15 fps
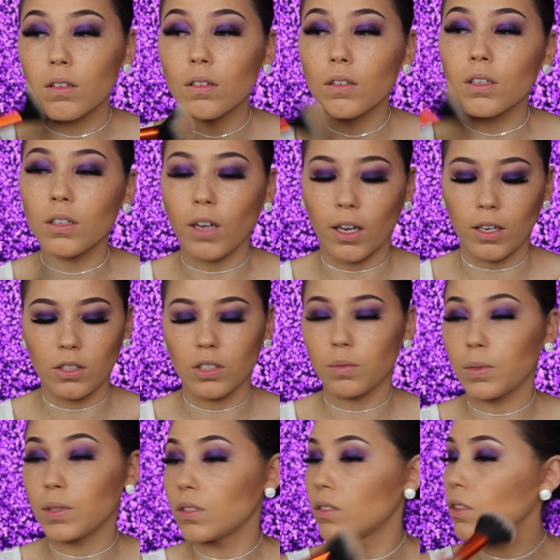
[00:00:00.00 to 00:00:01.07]
And it kind of just
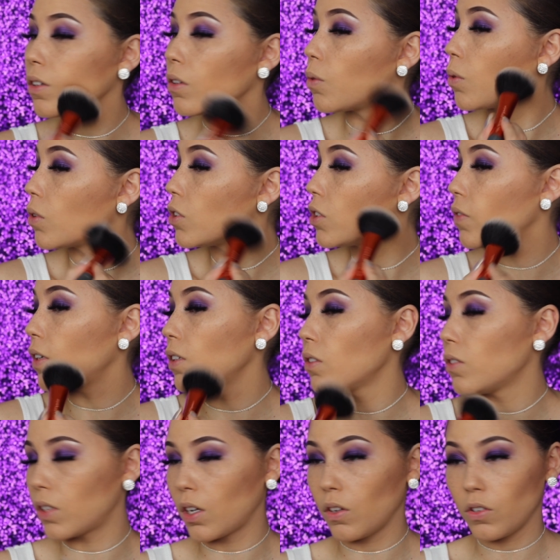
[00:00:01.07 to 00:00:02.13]
makes it turn orange if I
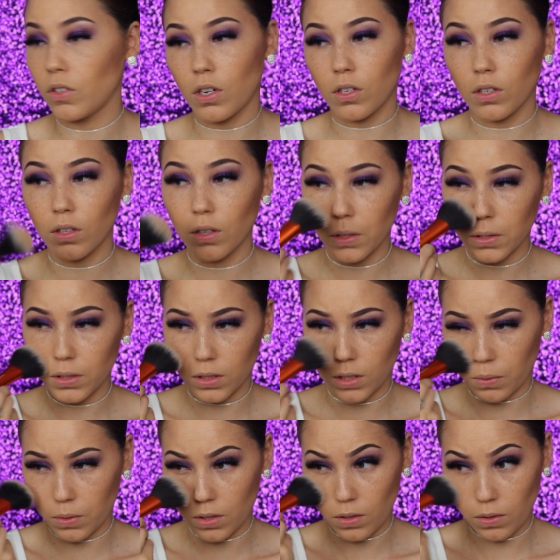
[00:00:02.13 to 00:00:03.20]
use a color darker than this, because
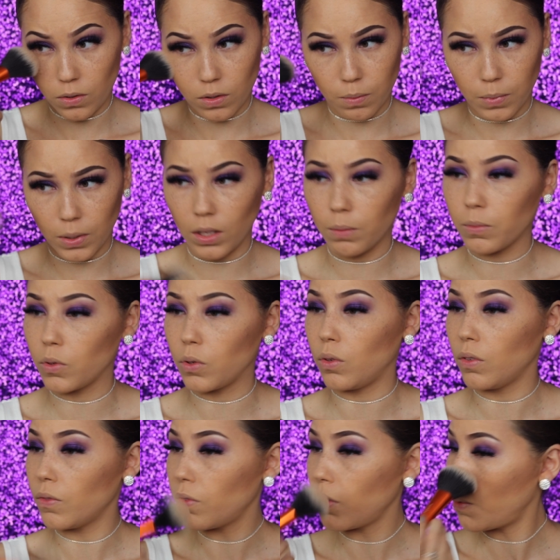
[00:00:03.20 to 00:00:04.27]
I was using medium and
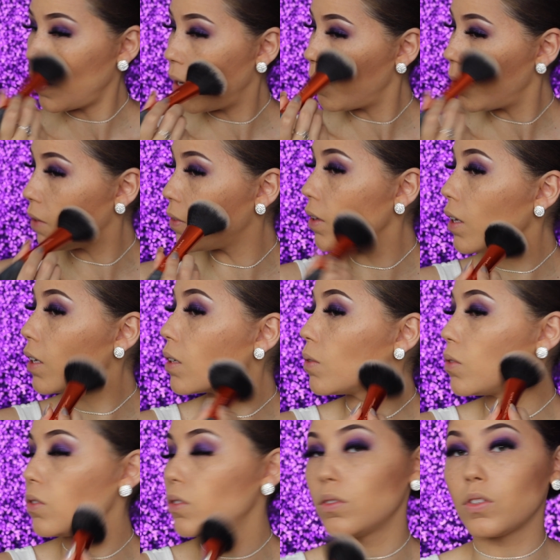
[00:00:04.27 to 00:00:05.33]
golden for a while, but I felt like it
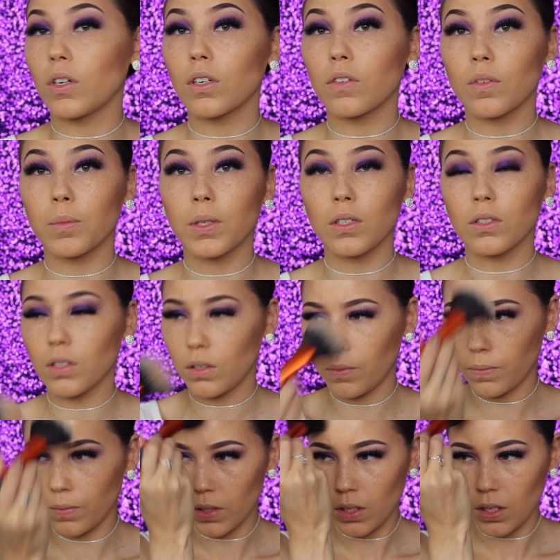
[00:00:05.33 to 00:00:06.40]
was too dark for me. So
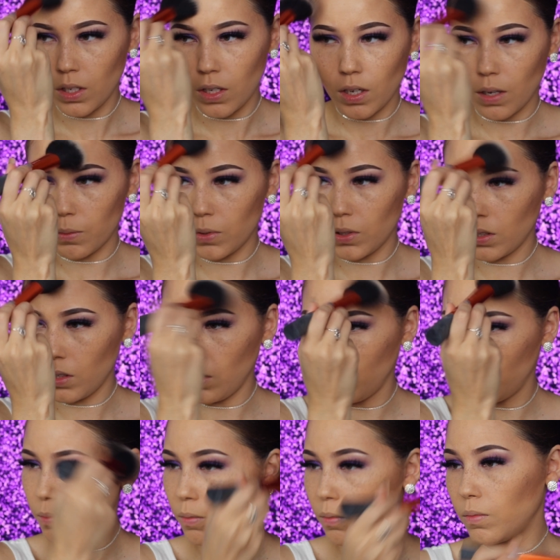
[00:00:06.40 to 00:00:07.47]
I'm just going
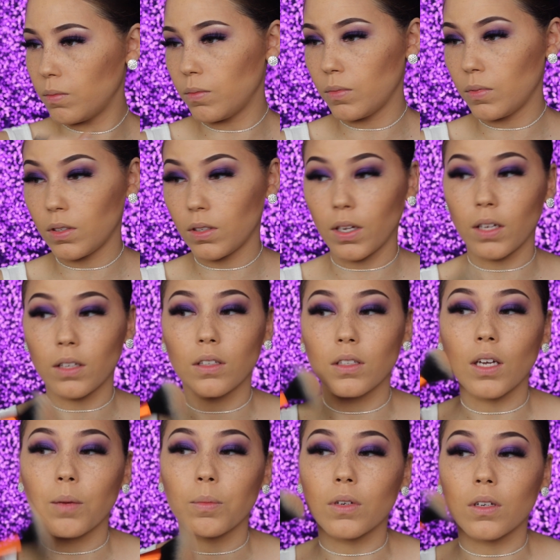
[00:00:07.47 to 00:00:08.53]
to lightly
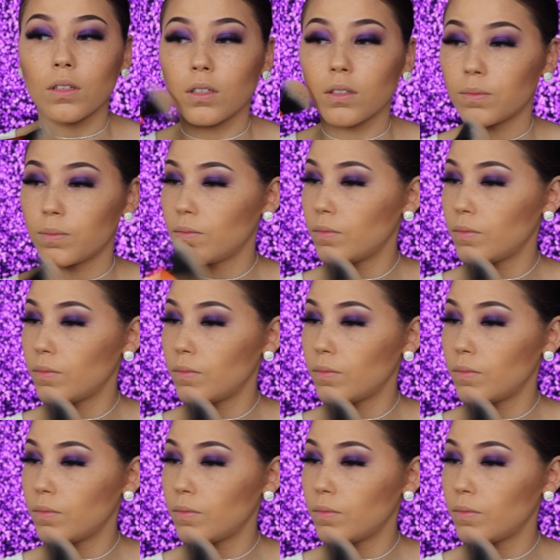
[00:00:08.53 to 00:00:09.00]
dab it on there.